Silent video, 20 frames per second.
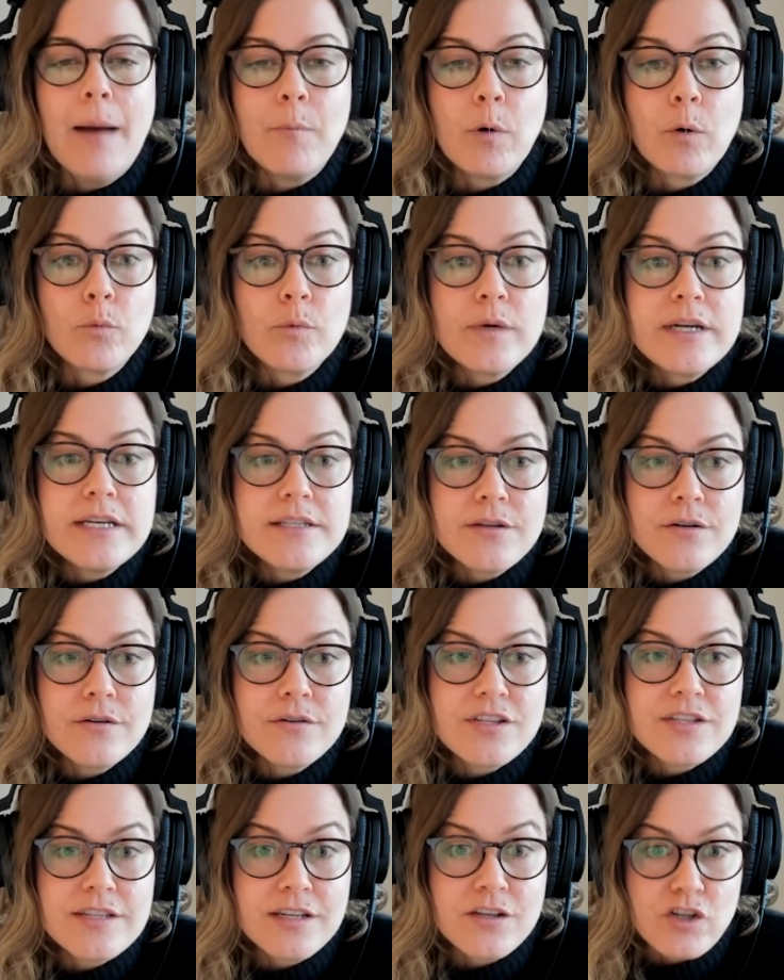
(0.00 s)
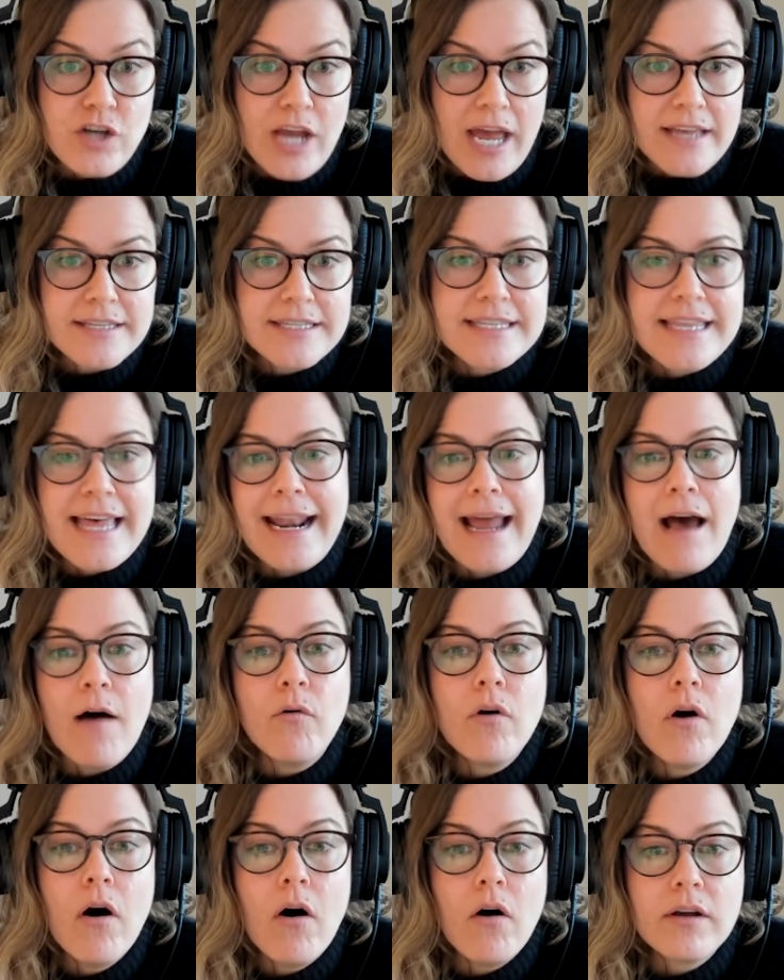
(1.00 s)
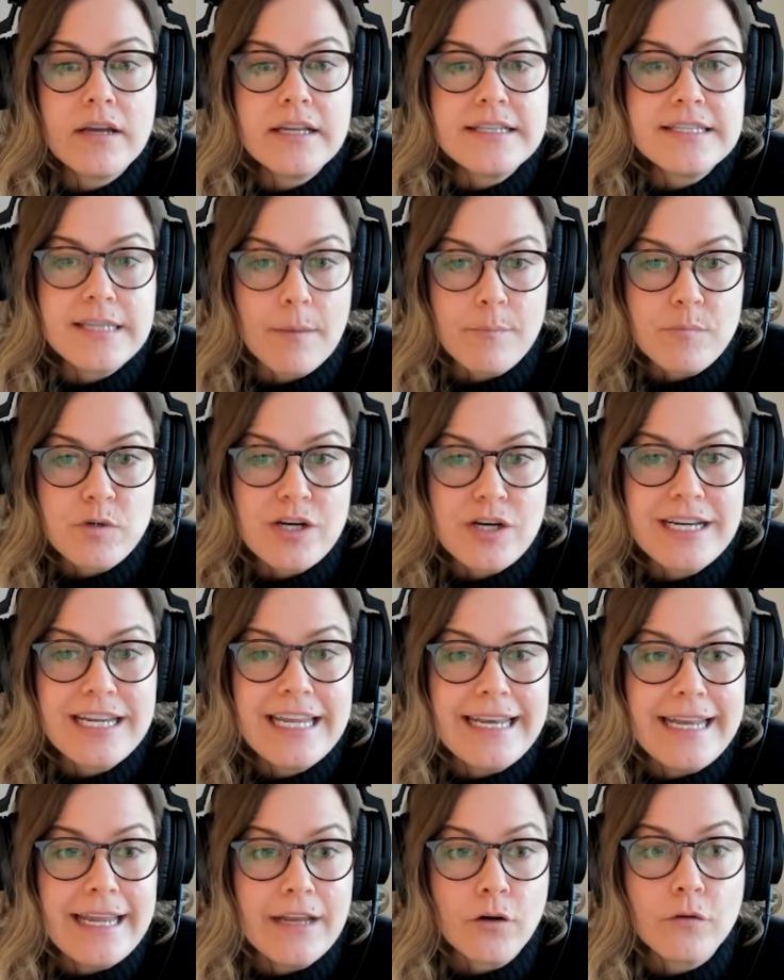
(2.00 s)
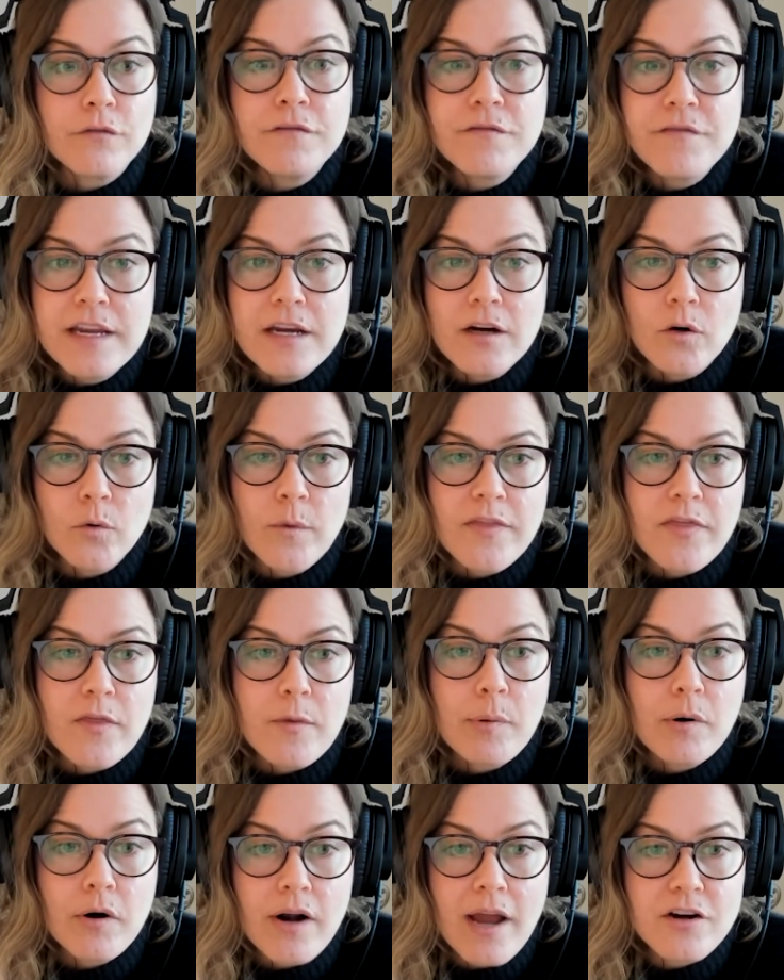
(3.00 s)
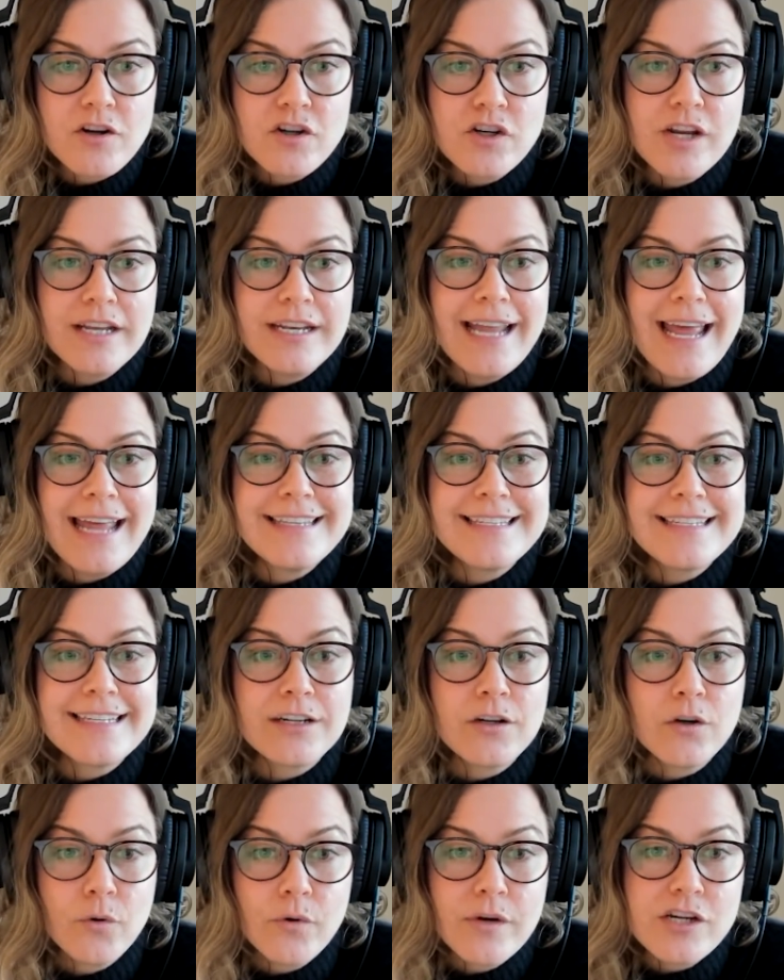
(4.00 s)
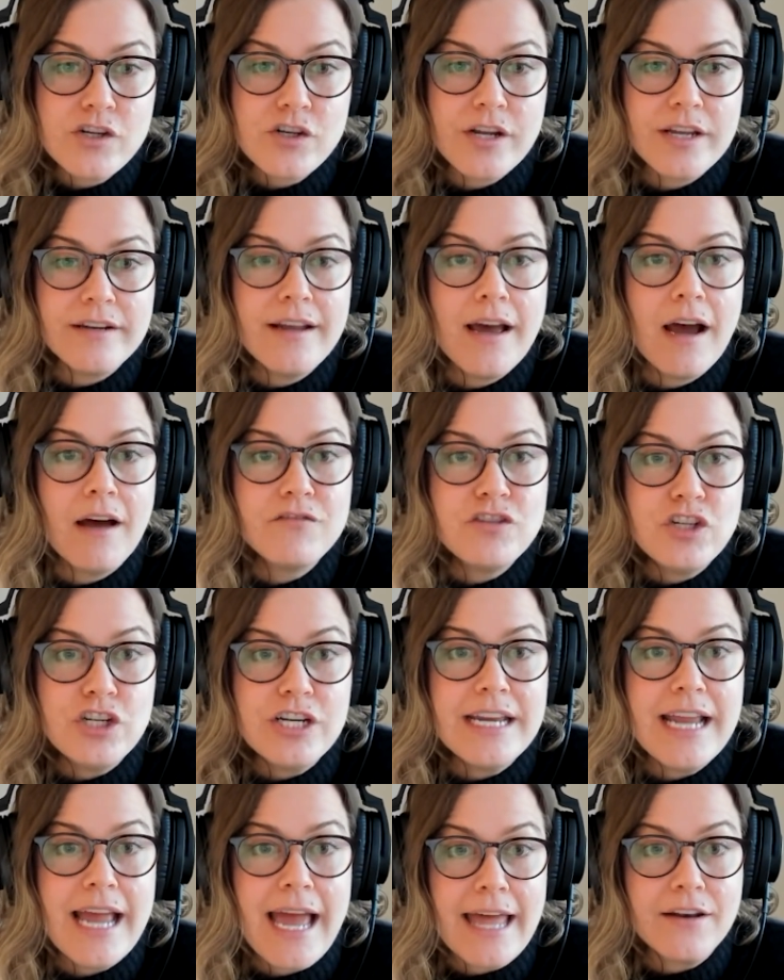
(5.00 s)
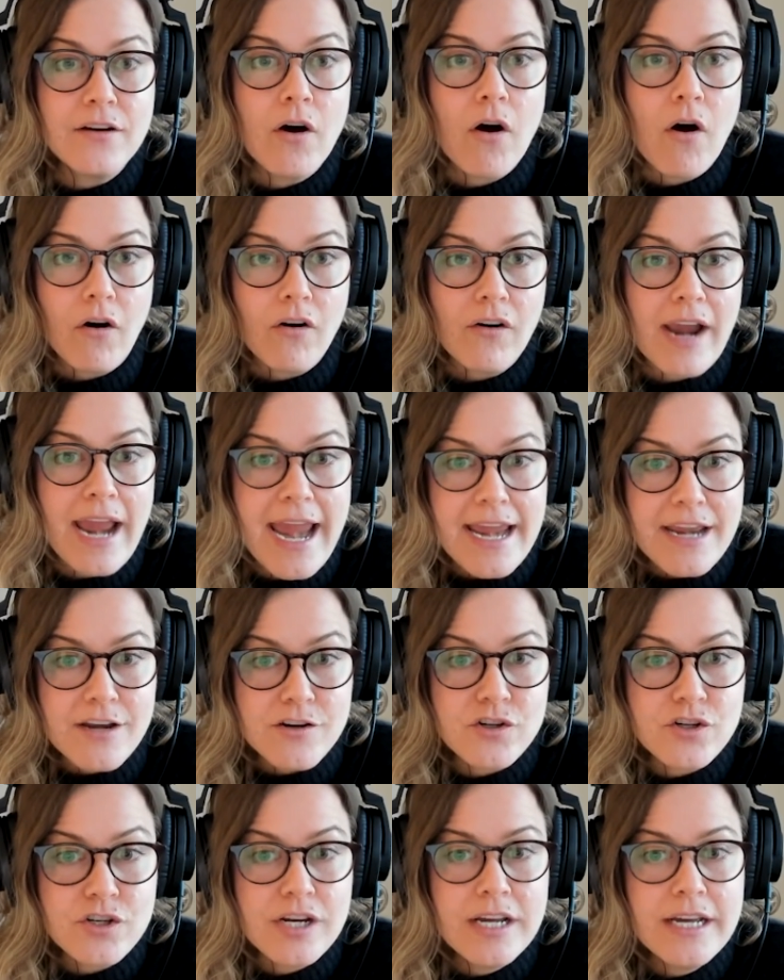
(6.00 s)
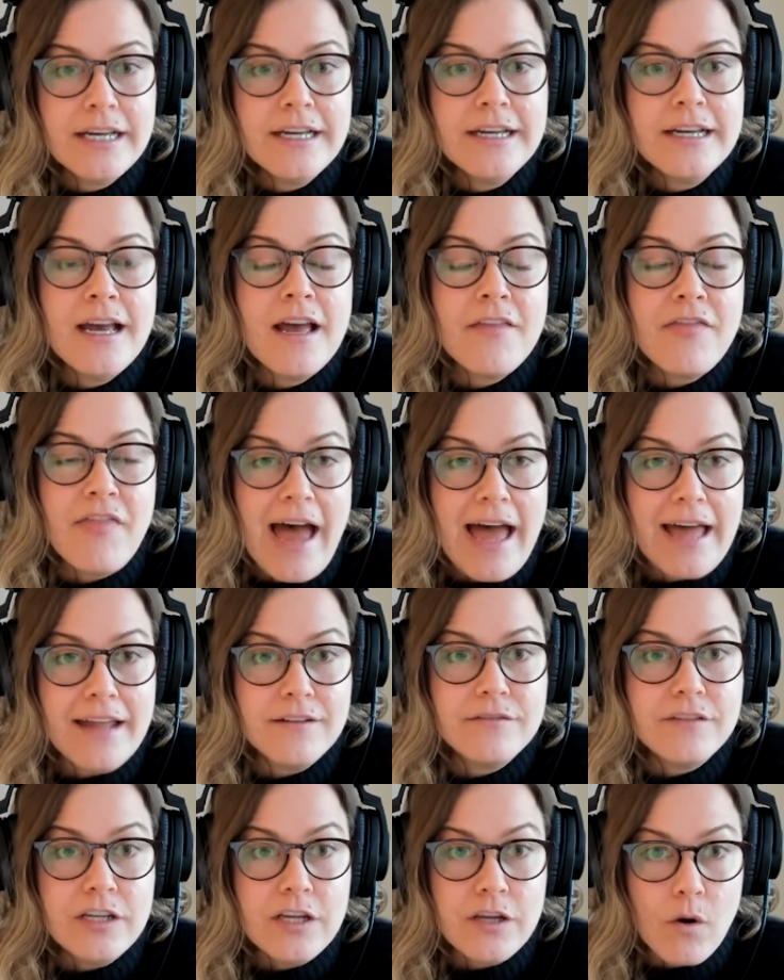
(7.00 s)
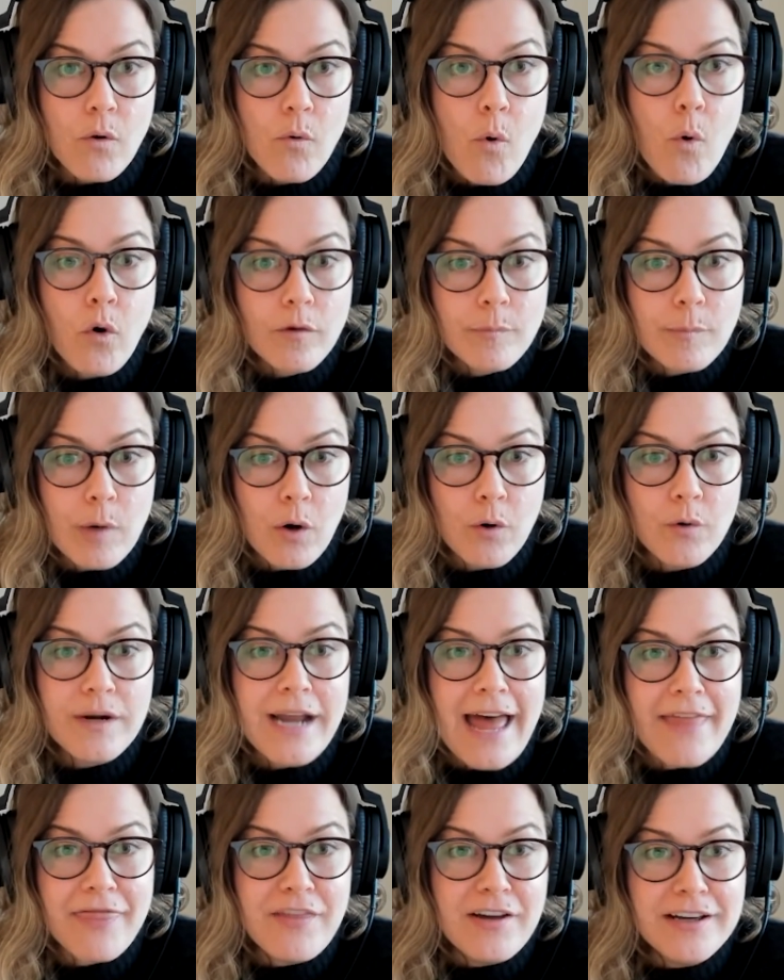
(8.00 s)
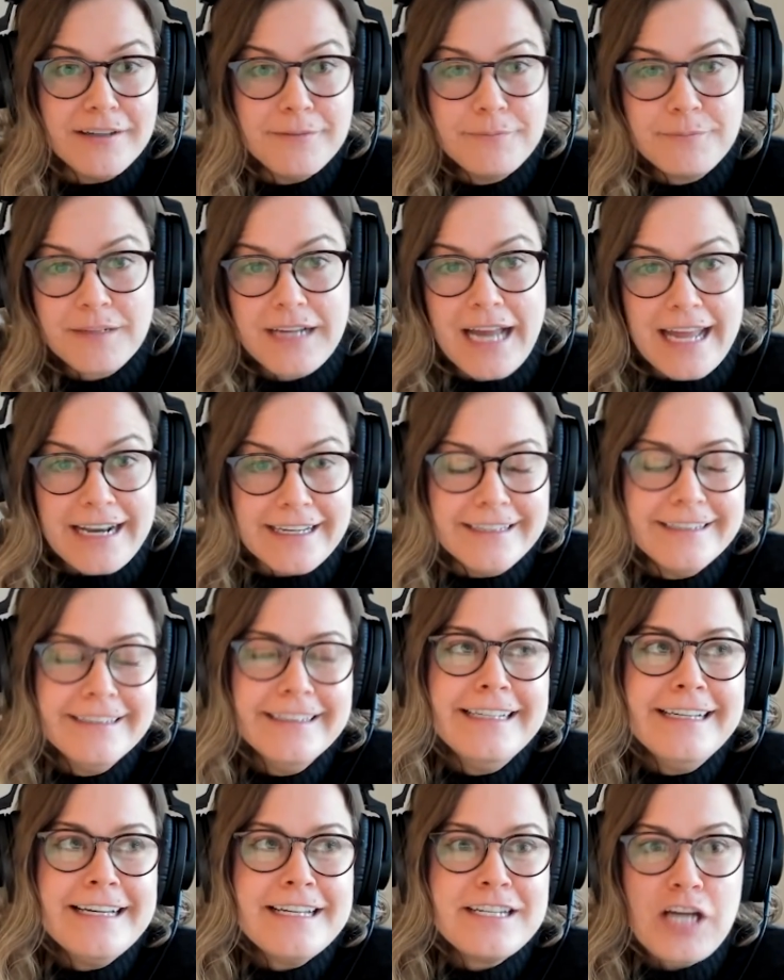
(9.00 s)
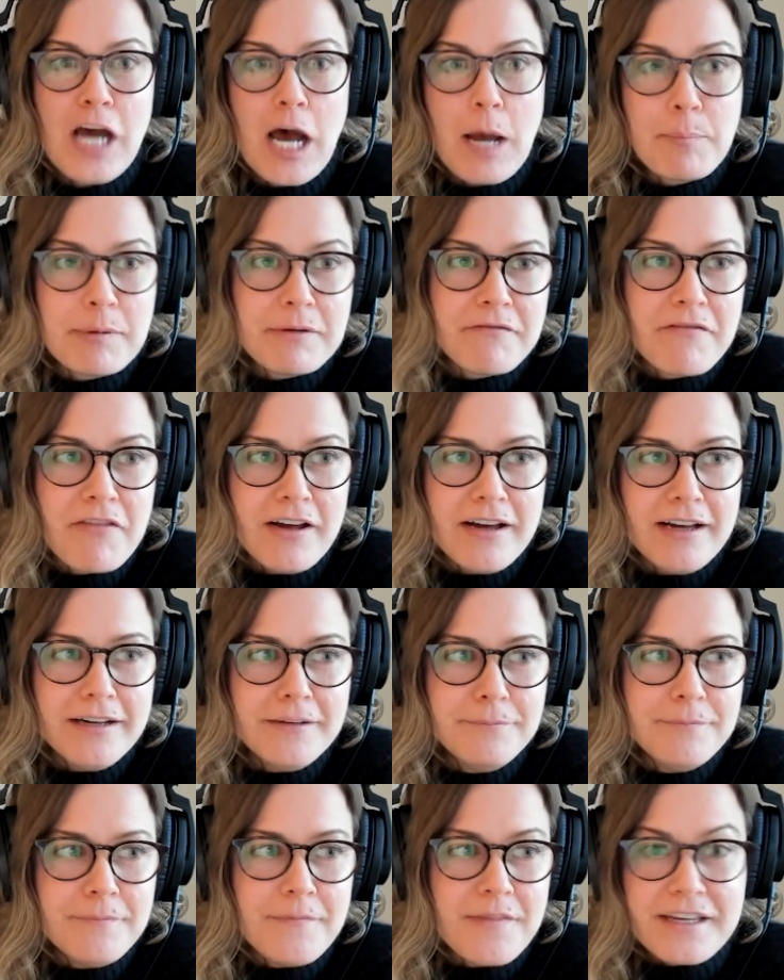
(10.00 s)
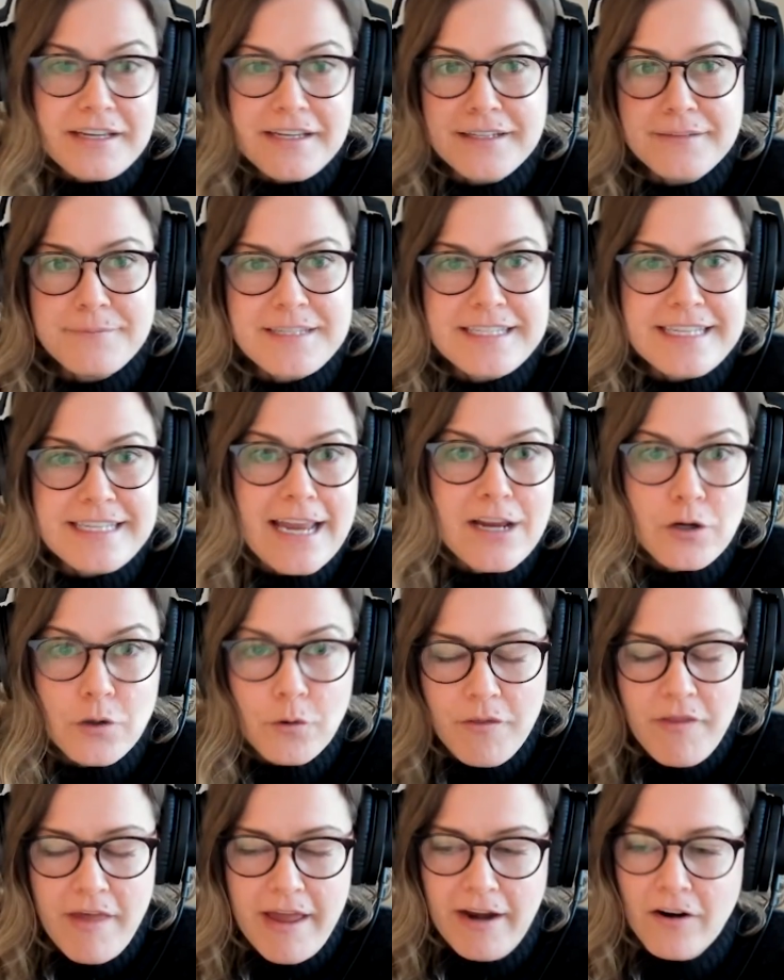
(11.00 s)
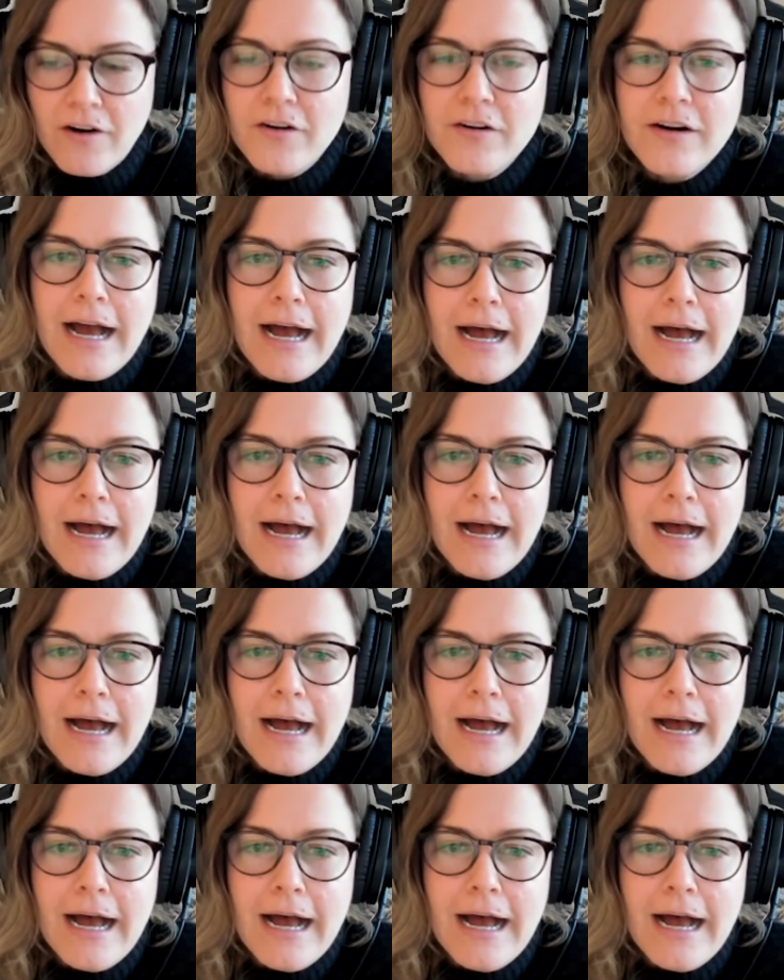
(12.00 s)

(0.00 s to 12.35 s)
Research suggests that alcohol consumption can interfere with the production and secretion of GnRH, that hormone at the kind of top of the cycle there,